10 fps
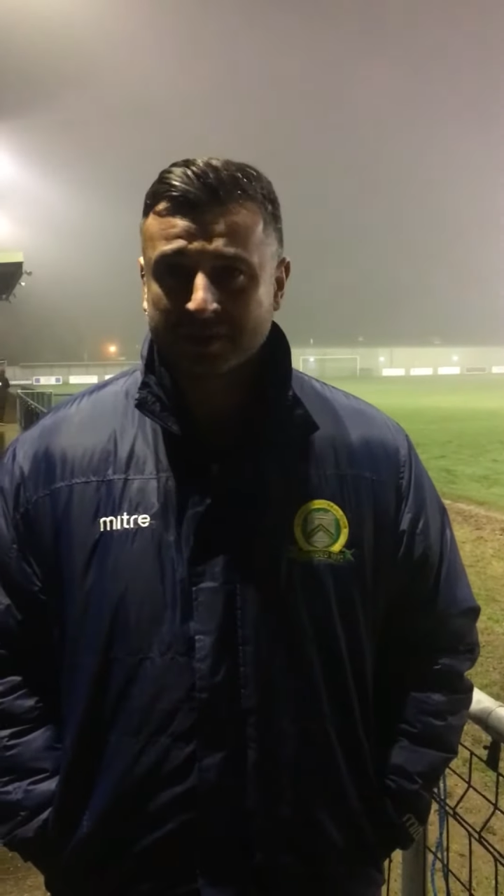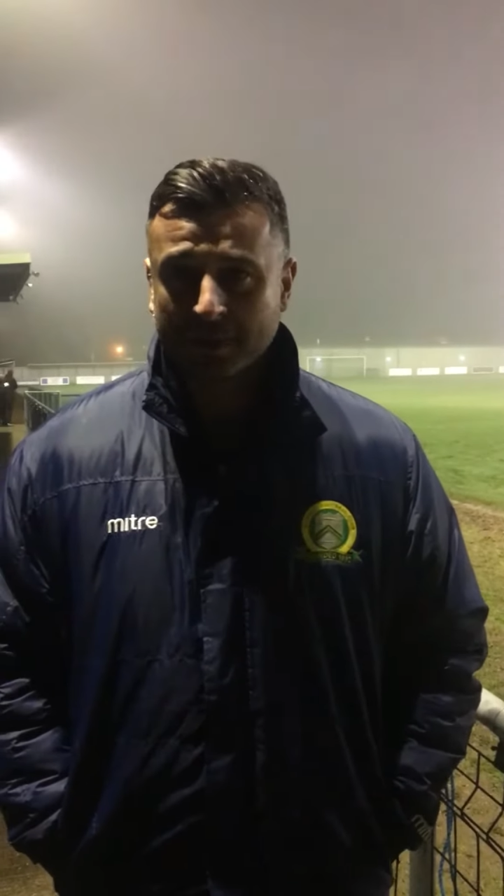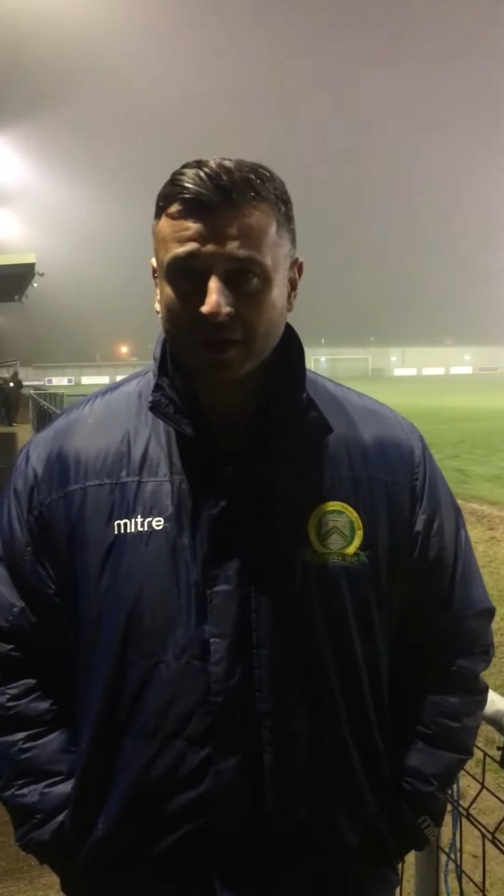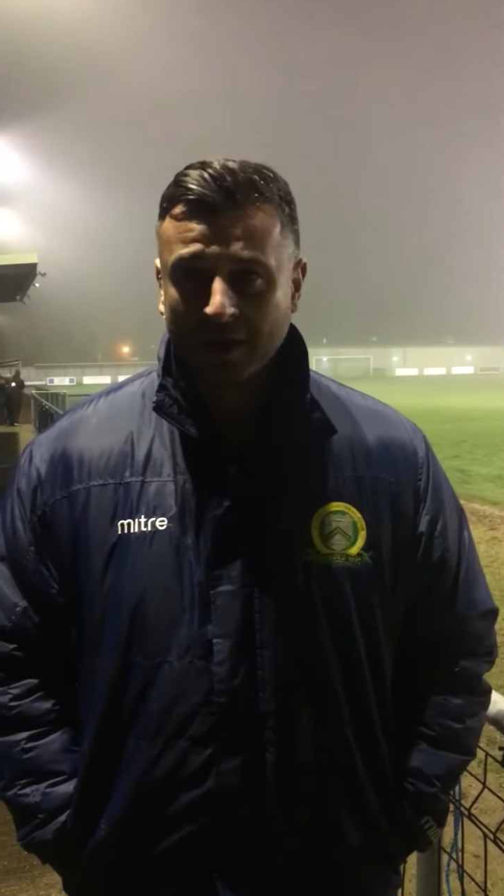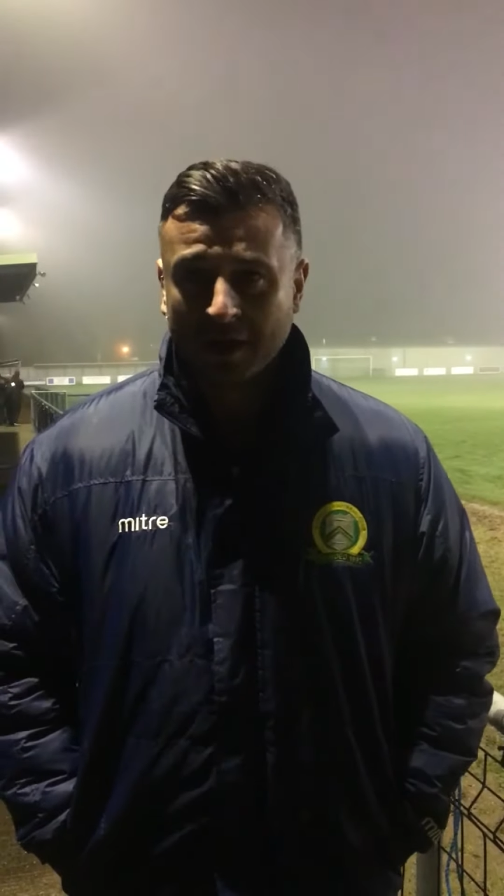
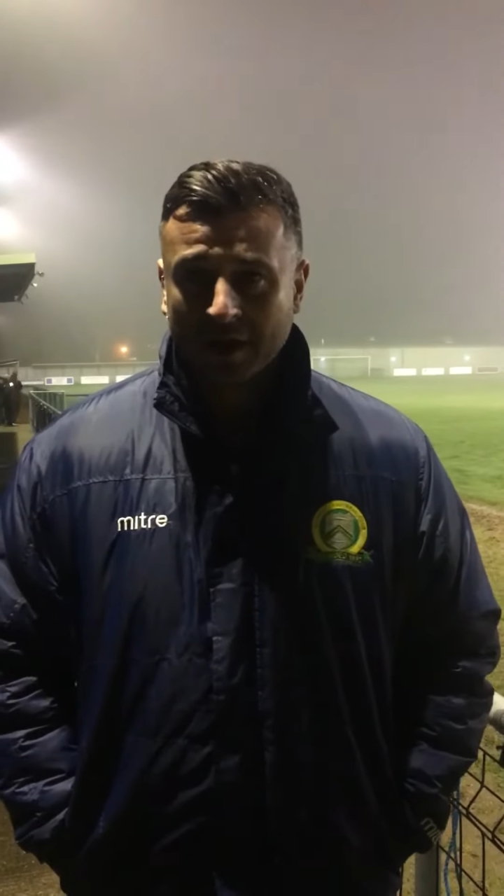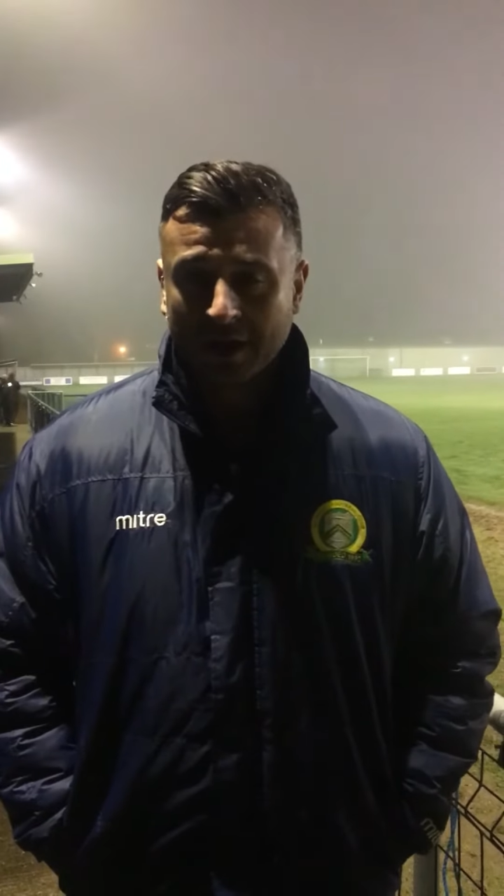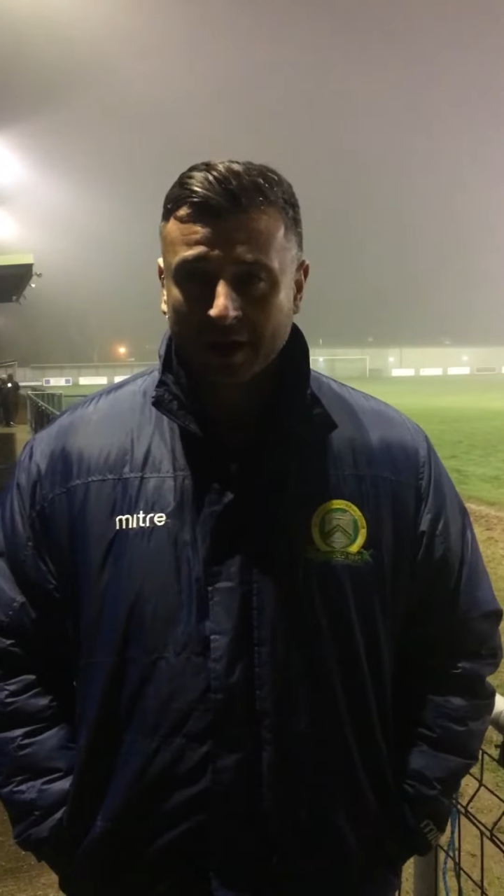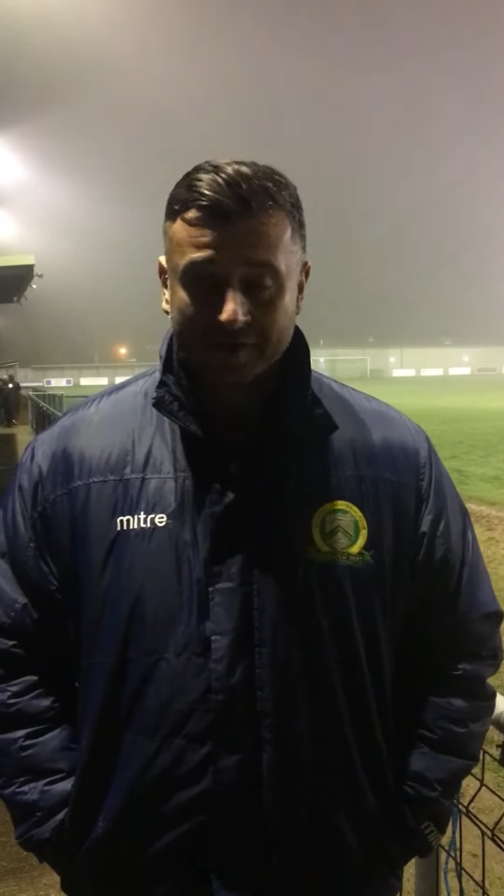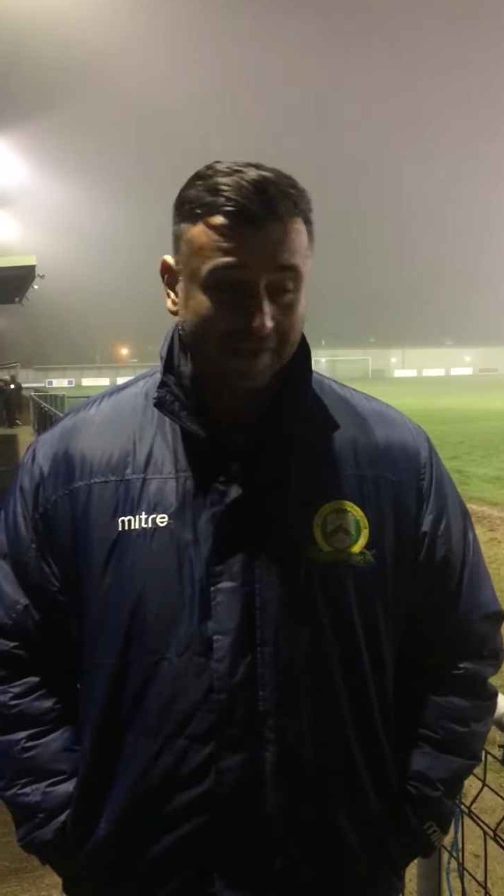But,
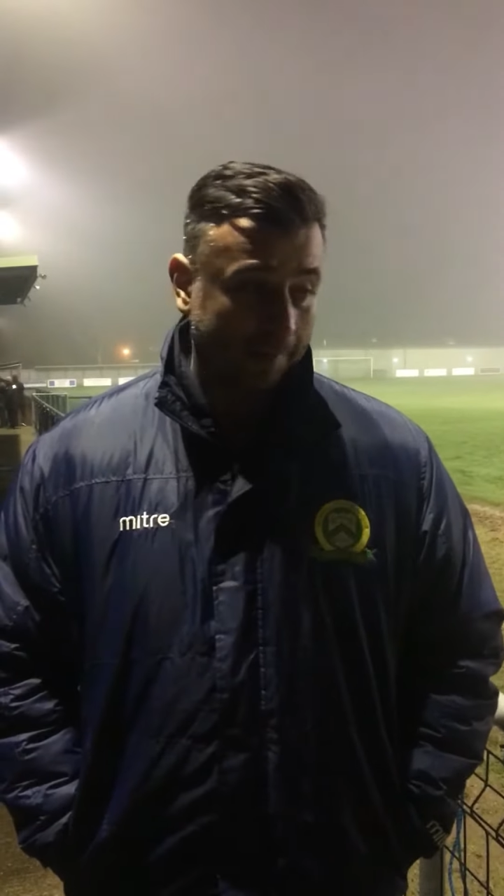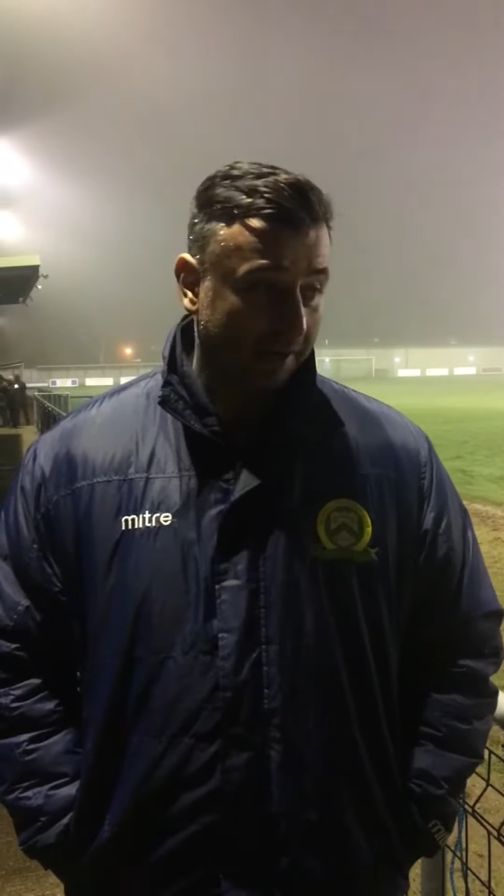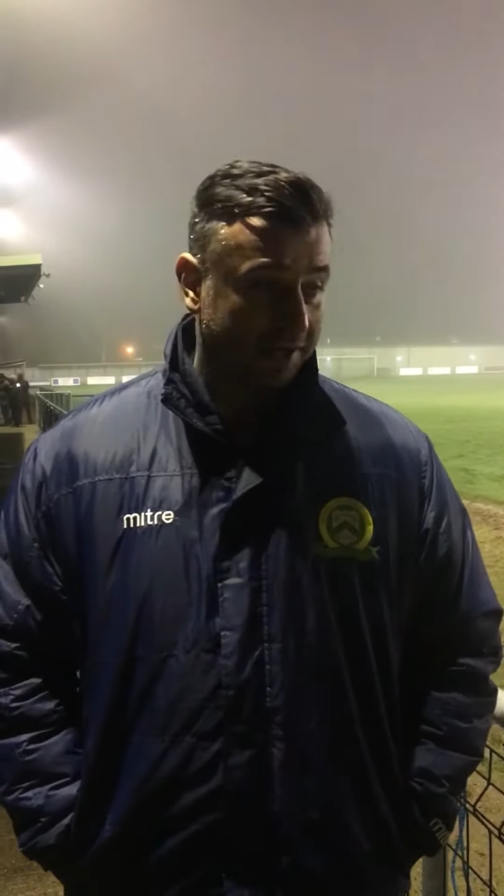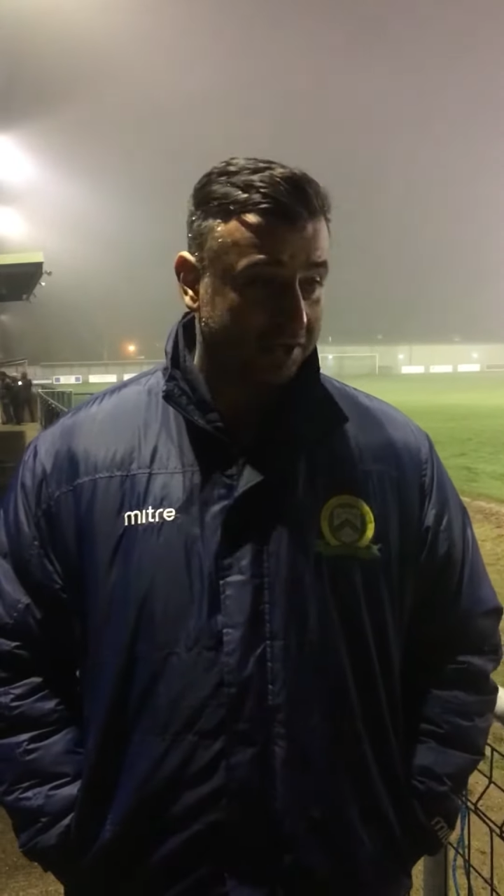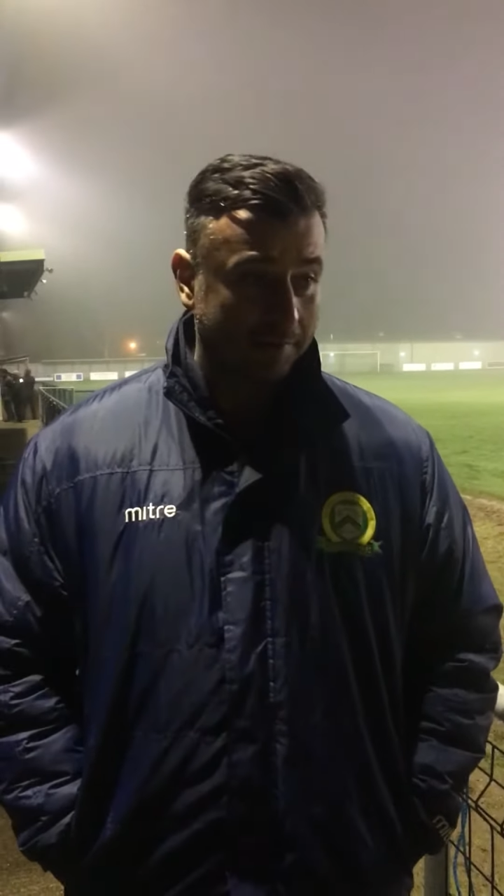you know, fair play
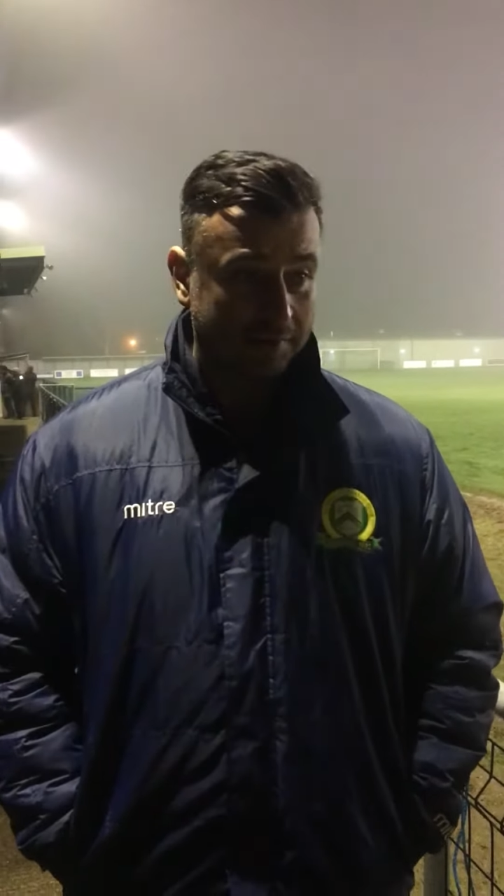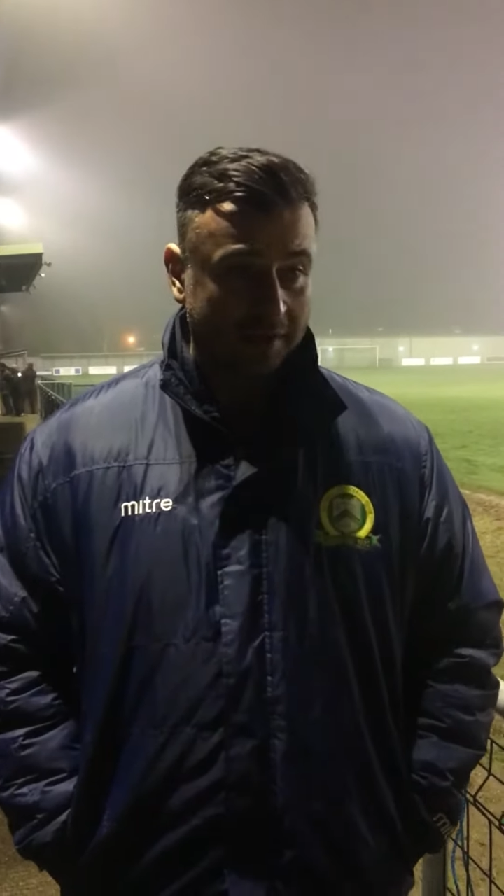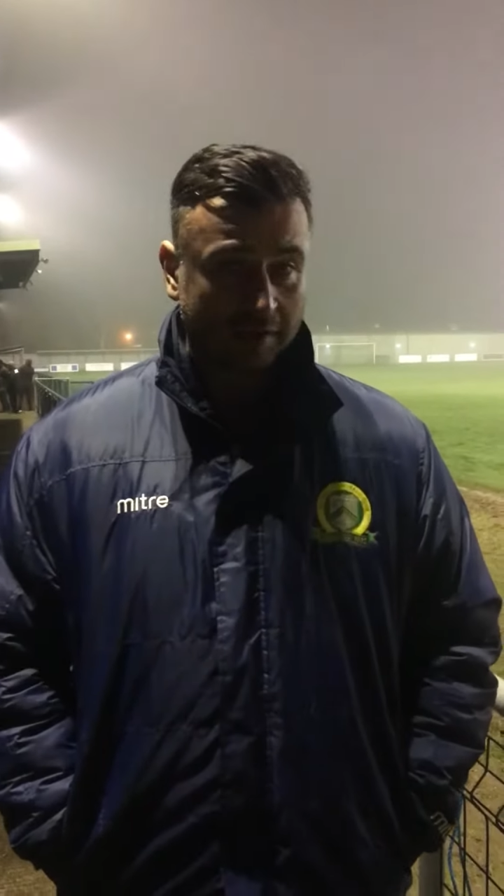to Shepshed.